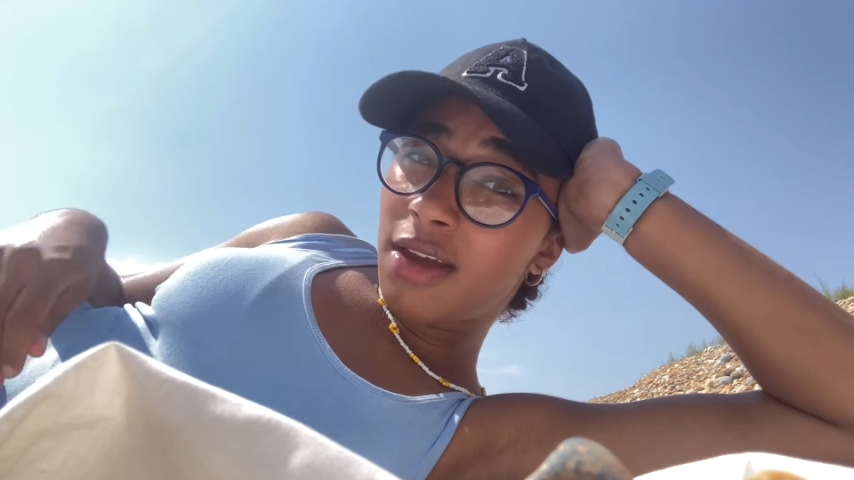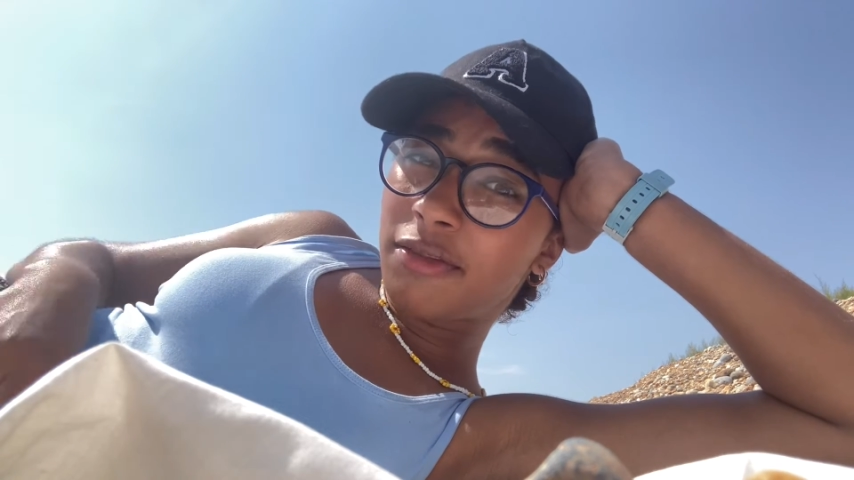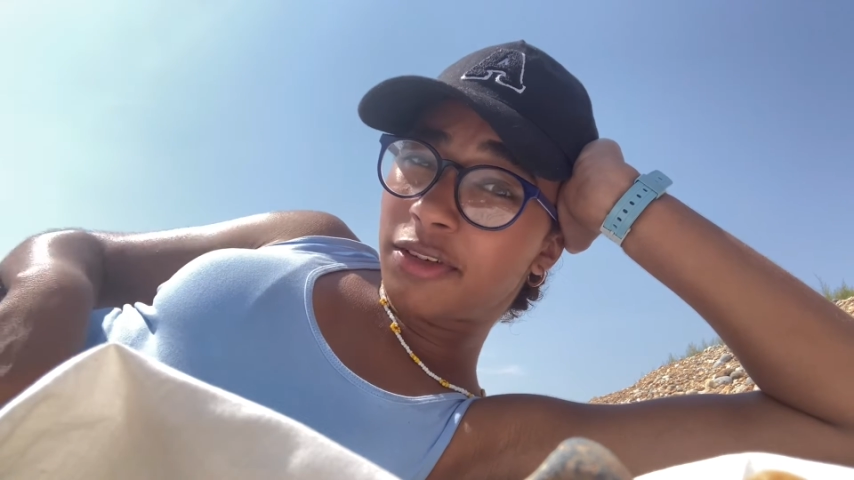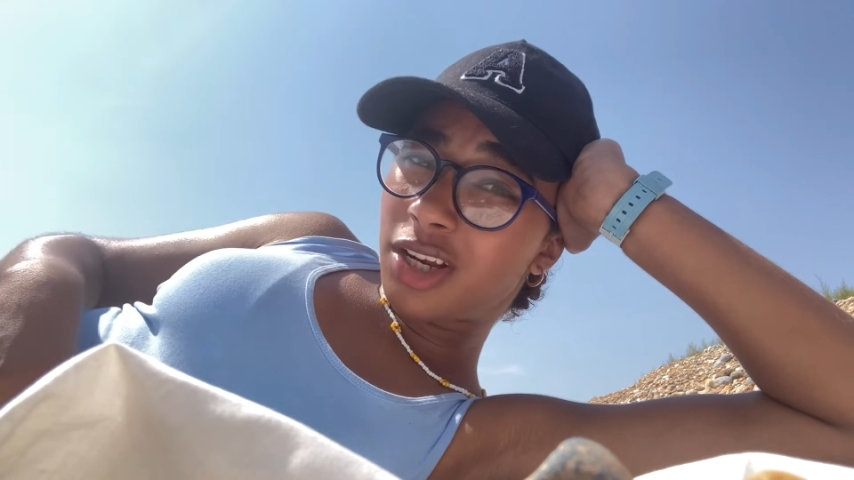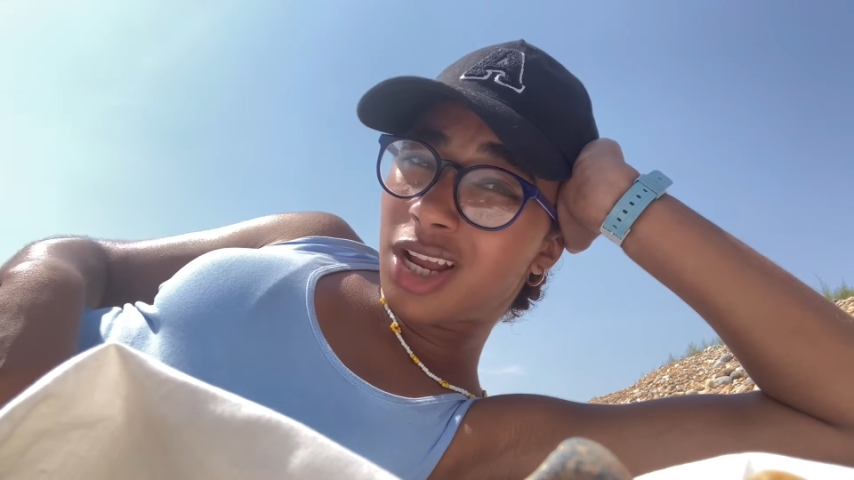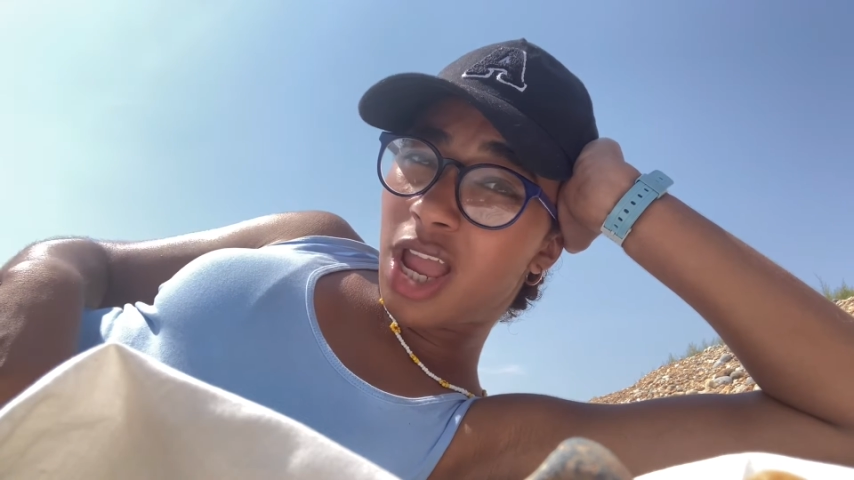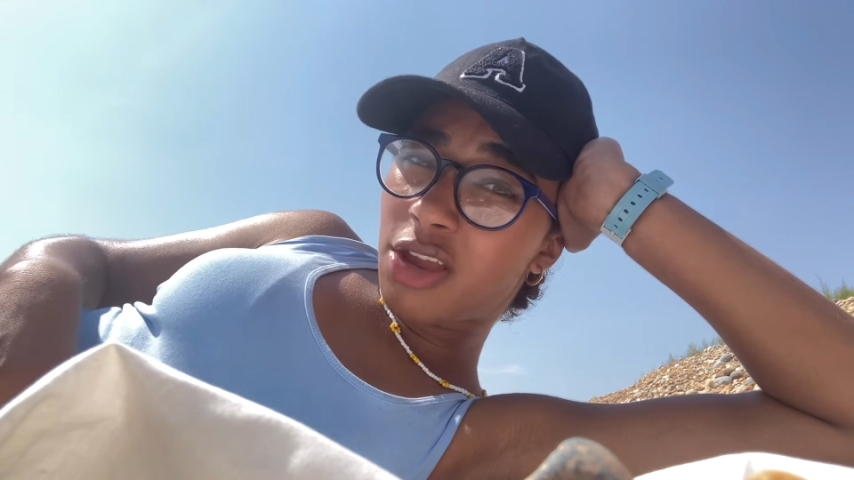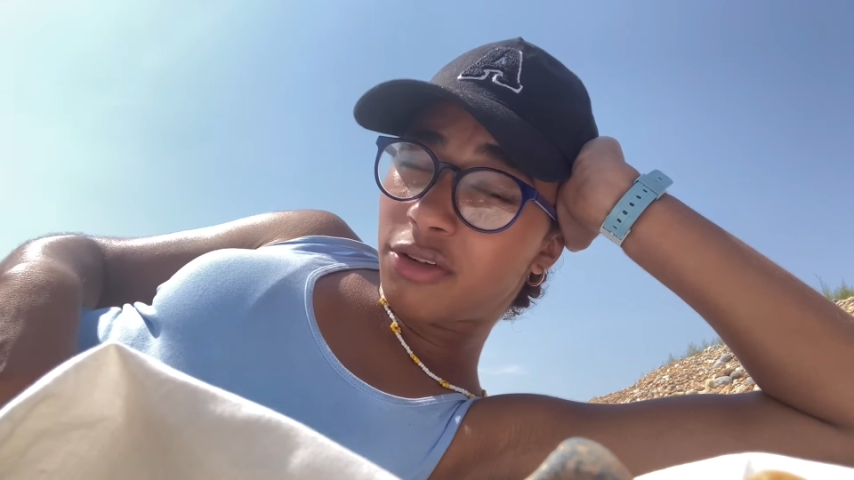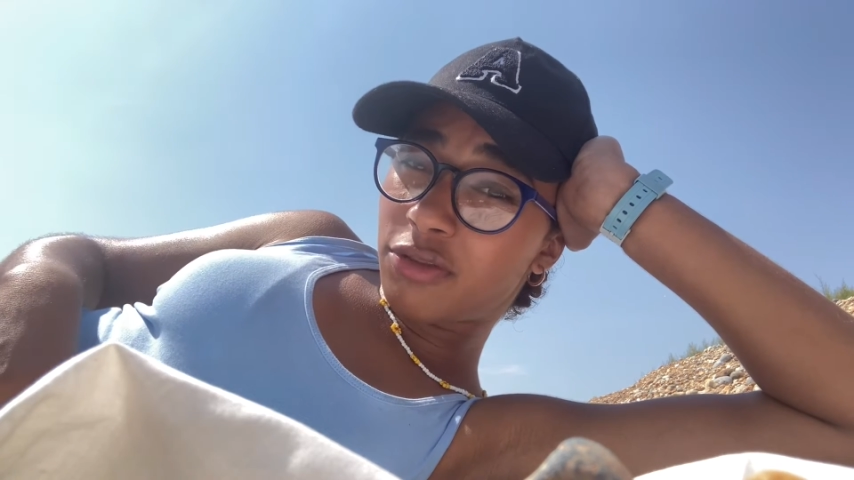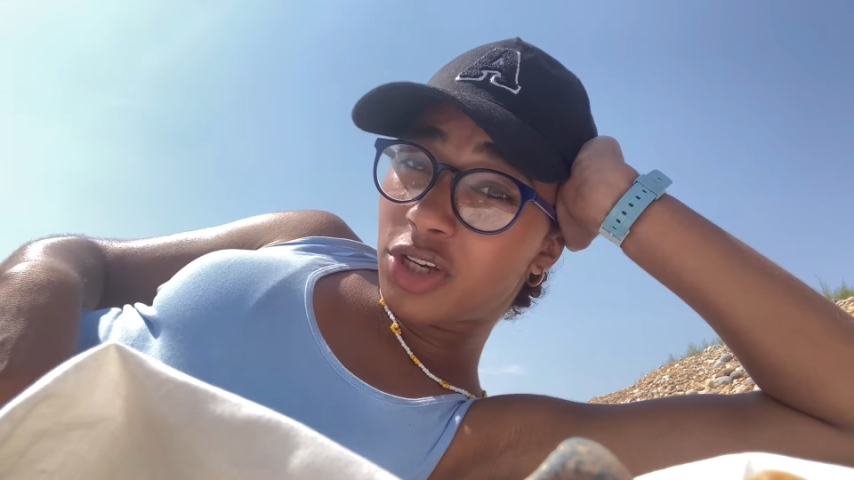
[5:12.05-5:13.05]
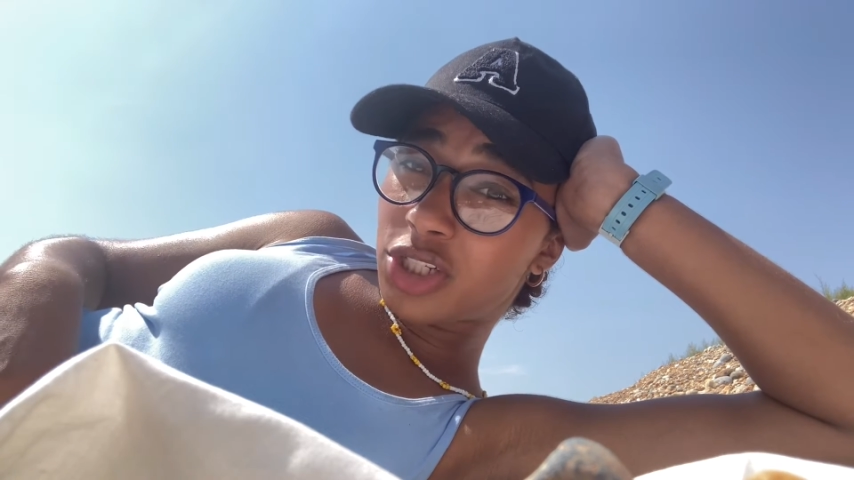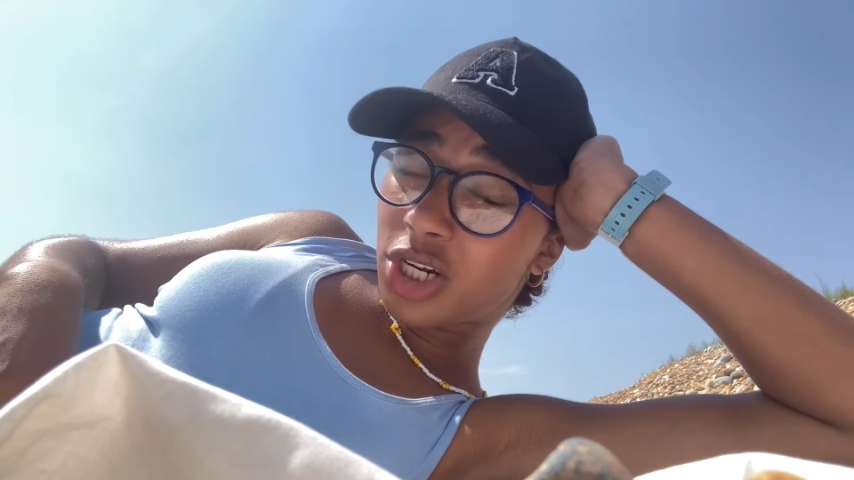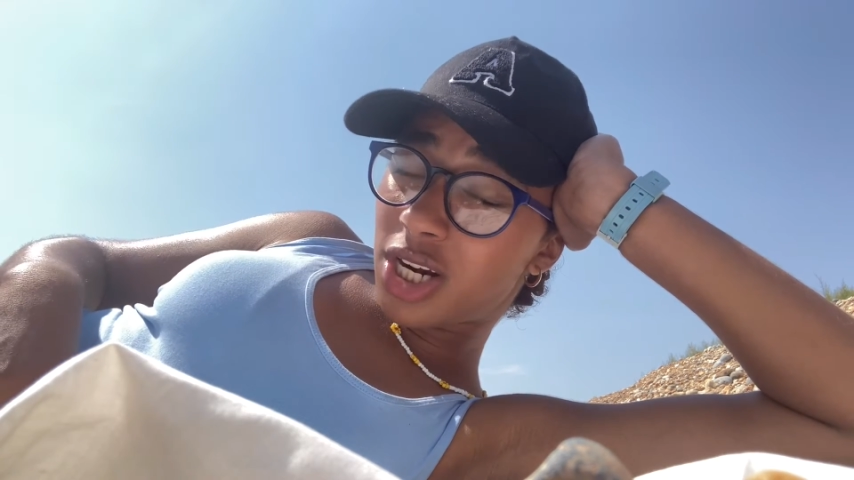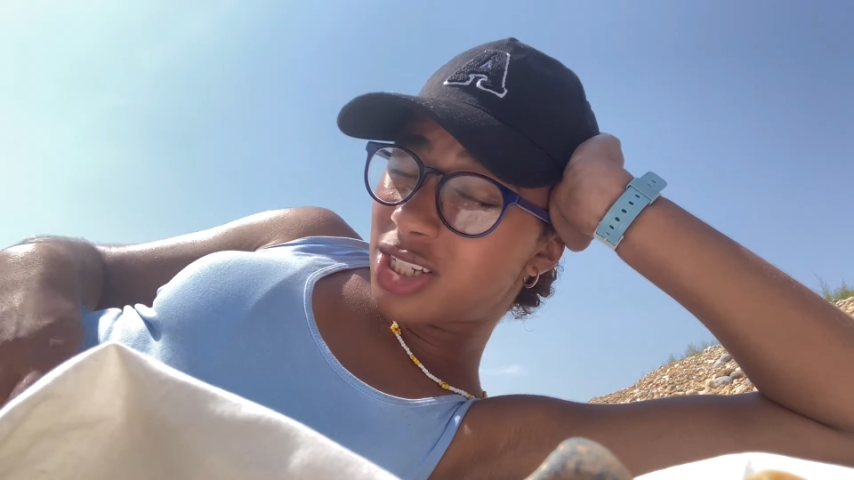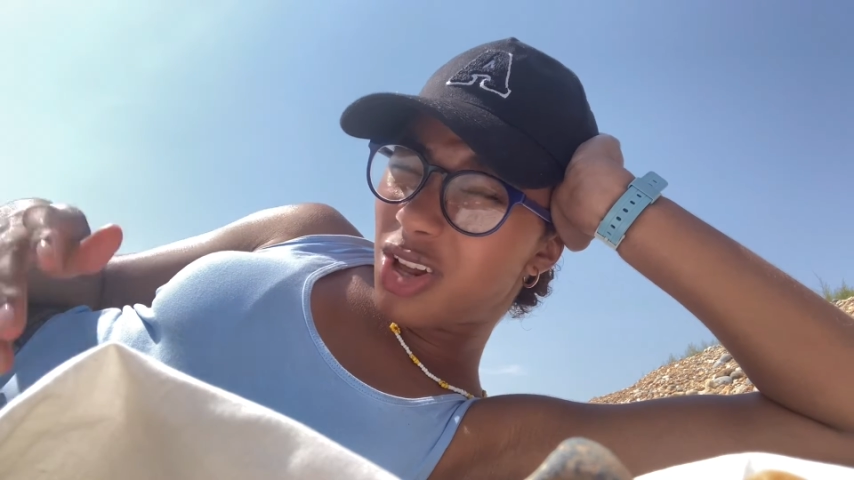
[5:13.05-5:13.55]
Figuring out your
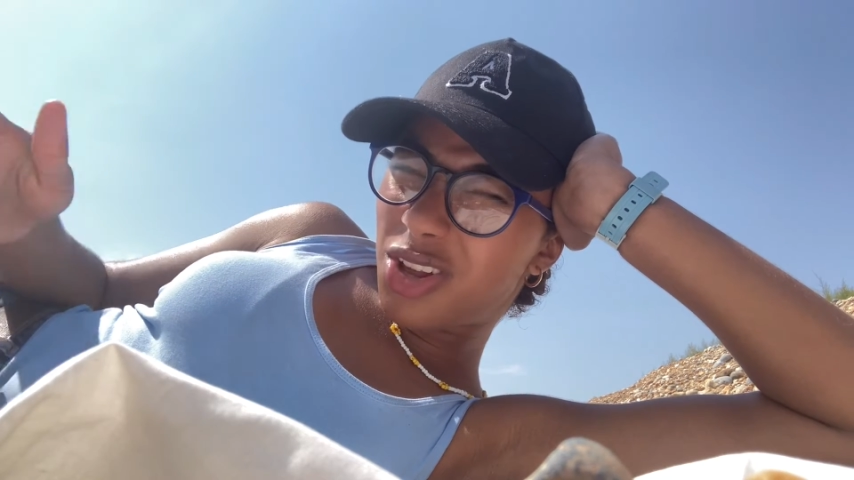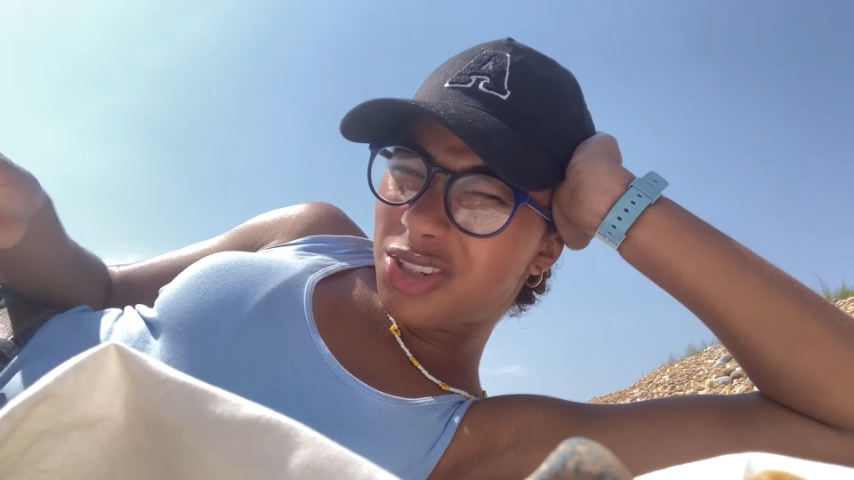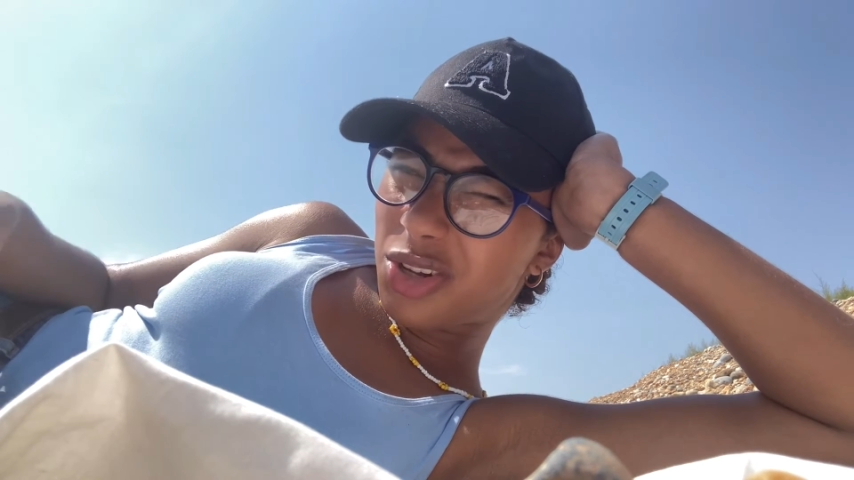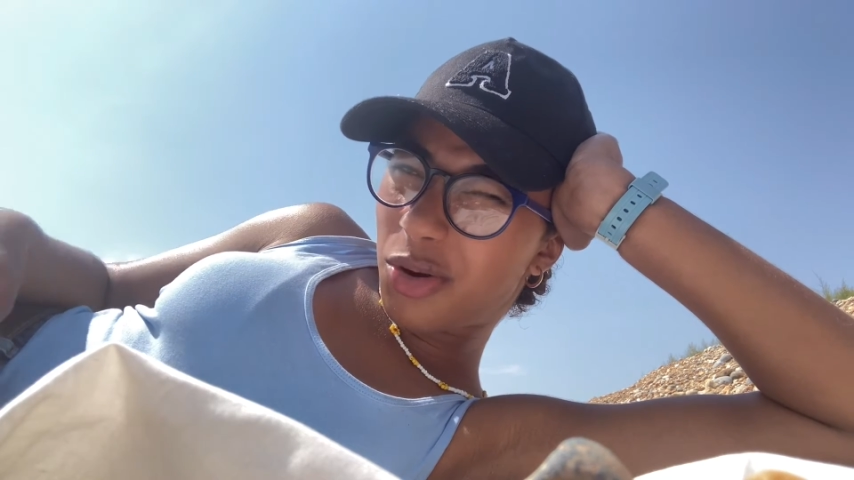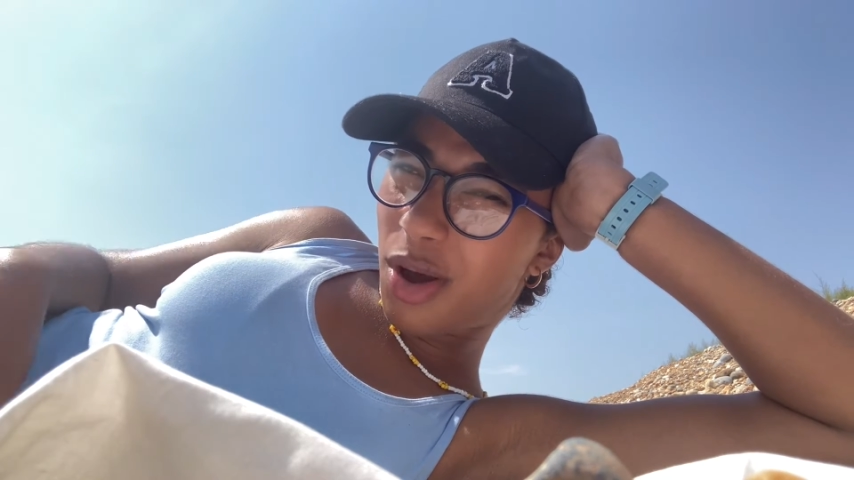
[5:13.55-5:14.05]
future is also